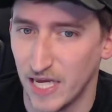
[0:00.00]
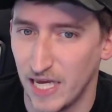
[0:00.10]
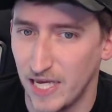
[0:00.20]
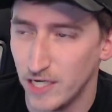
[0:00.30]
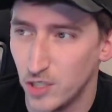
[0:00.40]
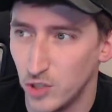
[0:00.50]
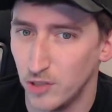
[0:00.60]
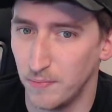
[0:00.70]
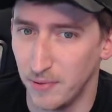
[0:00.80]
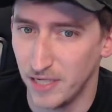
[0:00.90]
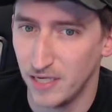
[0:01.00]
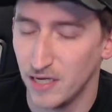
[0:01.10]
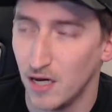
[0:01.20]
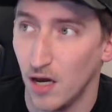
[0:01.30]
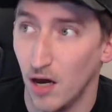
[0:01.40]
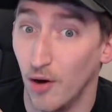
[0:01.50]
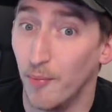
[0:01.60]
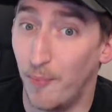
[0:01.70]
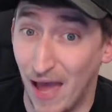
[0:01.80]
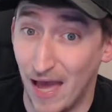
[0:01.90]
that he could be a
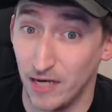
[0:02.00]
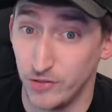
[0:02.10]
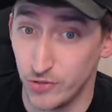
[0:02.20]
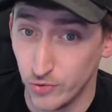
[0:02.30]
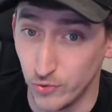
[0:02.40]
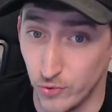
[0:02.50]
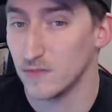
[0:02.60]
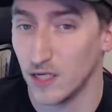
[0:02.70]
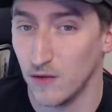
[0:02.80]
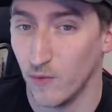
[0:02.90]
bad dude.